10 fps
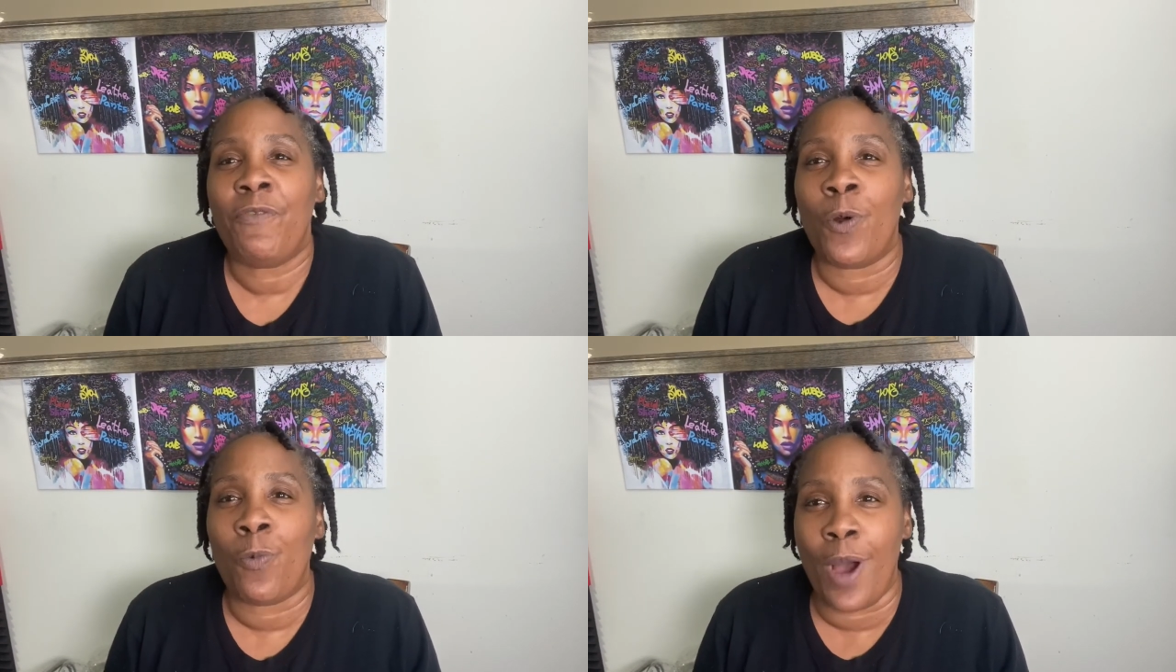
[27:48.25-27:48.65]

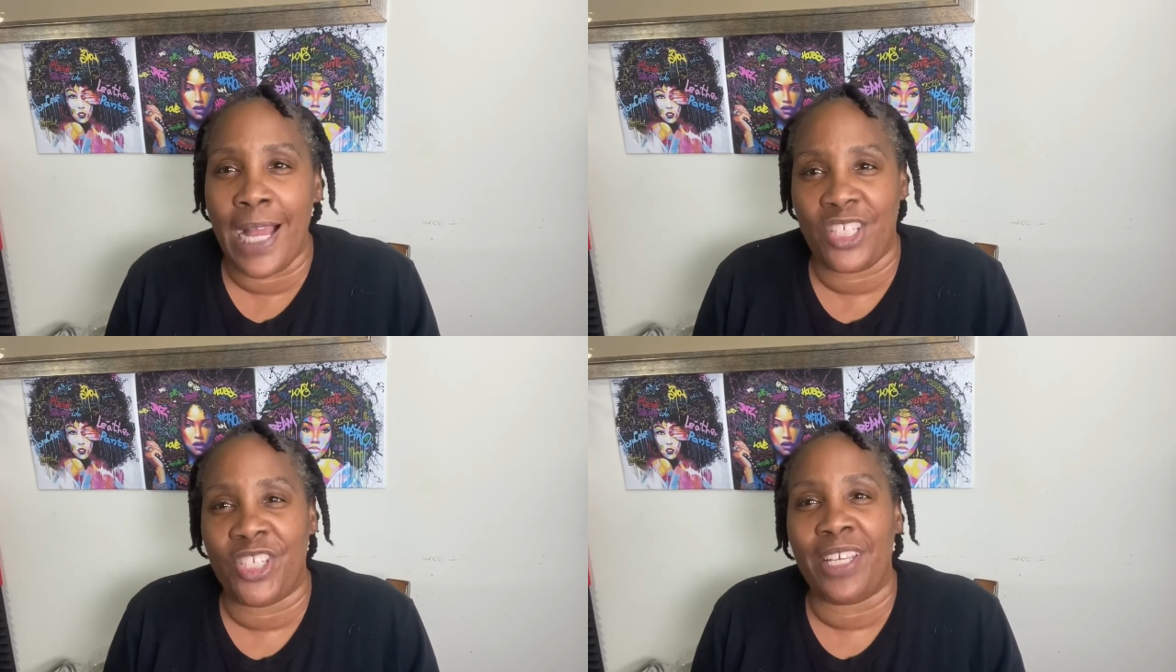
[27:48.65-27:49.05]
for
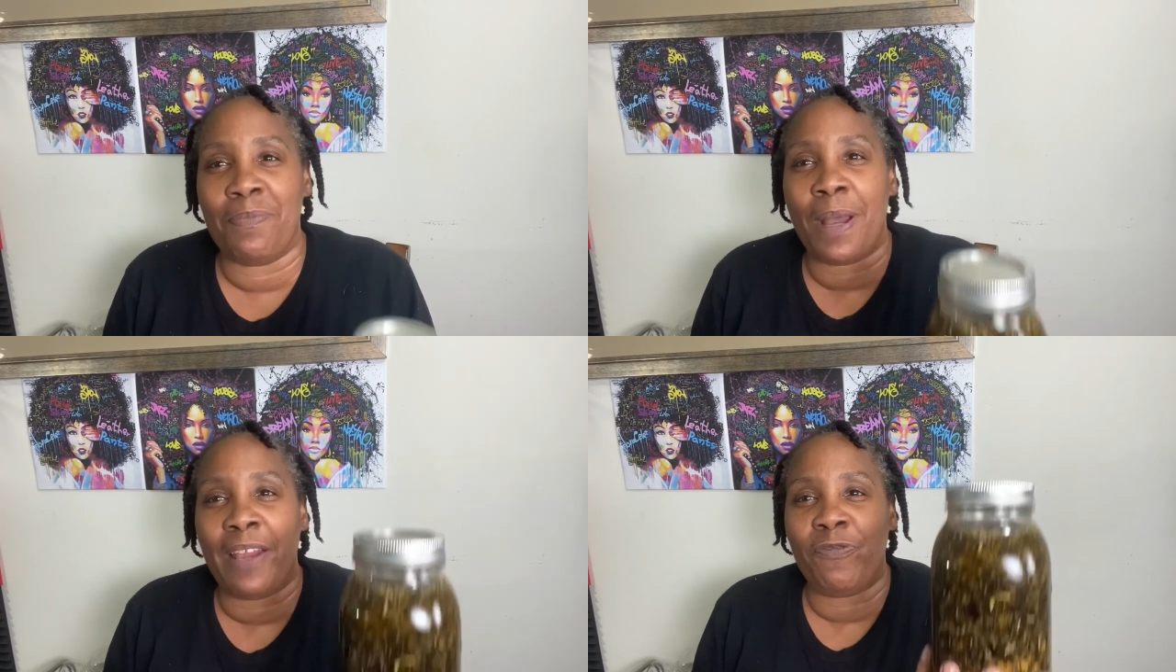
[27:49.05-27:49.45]

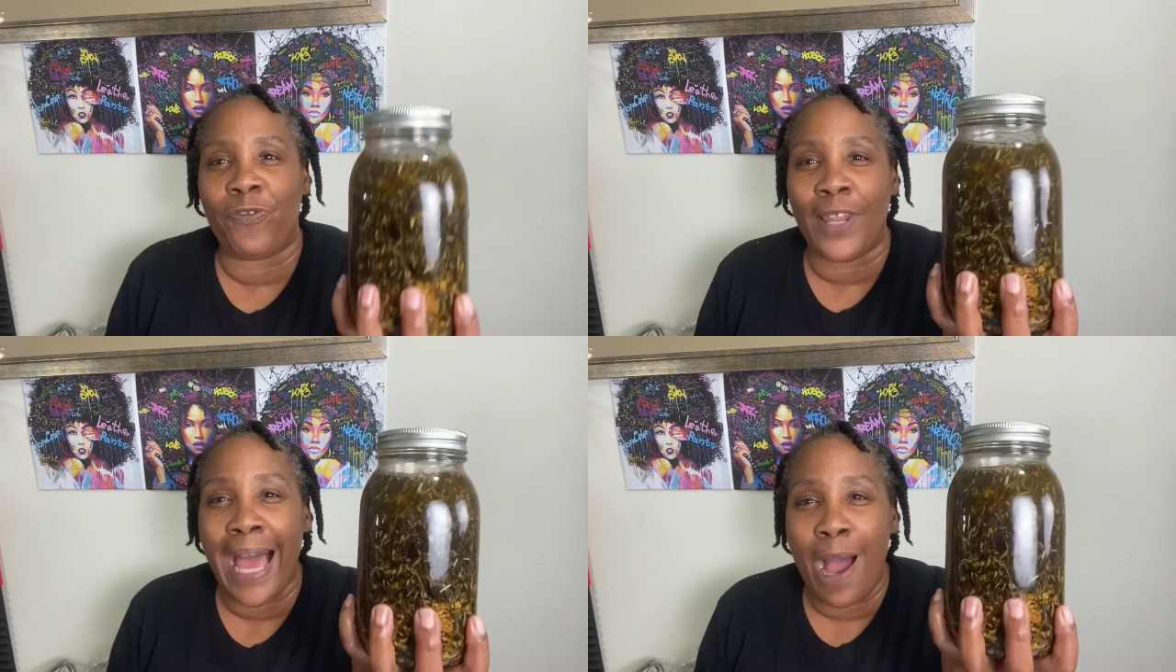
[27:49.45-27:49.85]
watching my
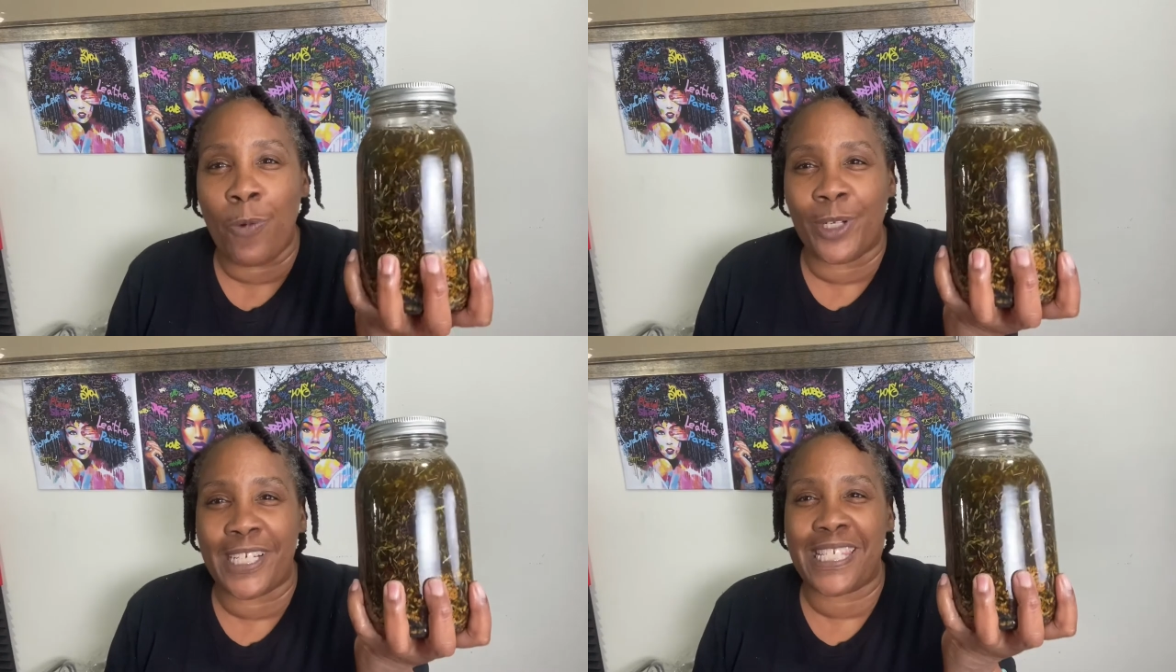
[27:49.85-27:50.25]

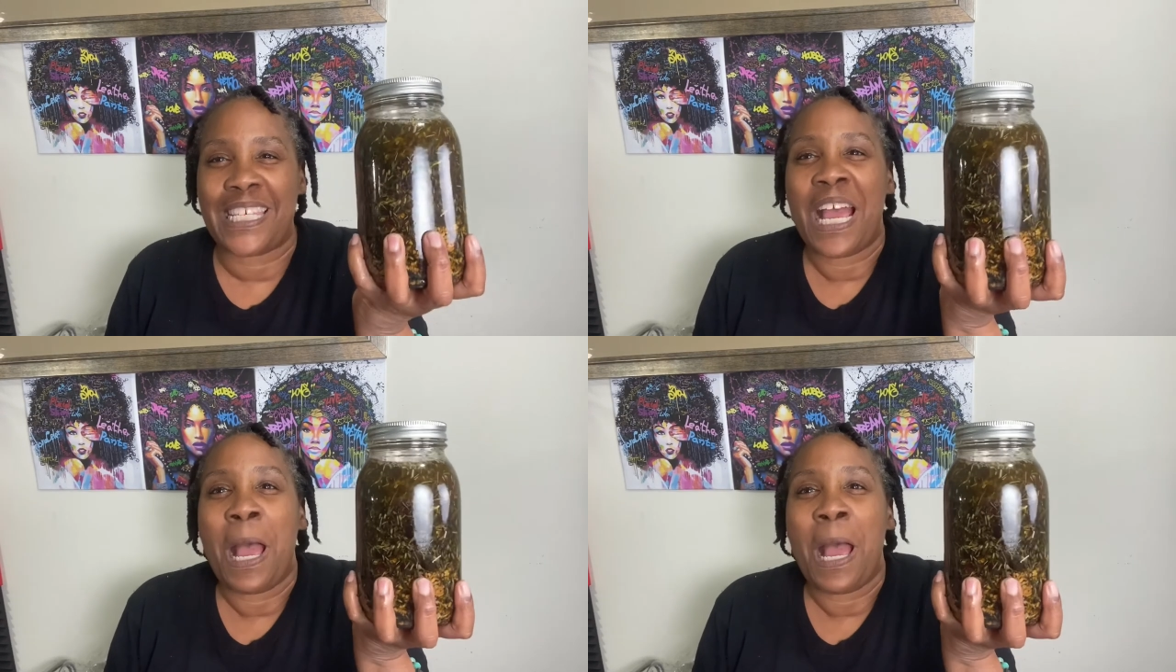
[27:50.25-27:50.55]
flowers,